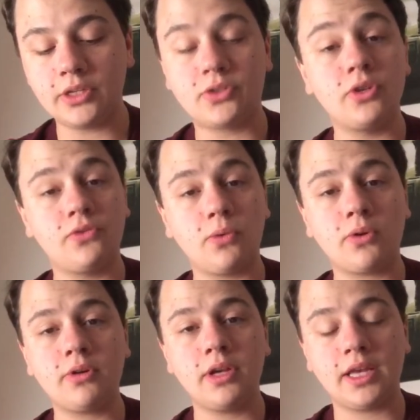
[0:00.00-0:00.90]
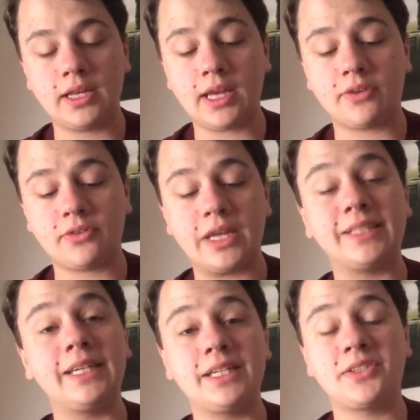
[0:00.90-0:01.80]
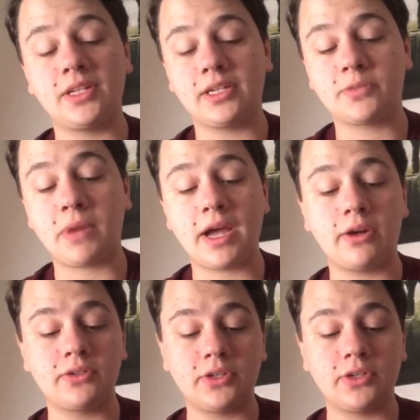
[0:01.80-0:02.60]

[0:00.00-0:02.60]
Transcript: good for, and after that date it's then expired.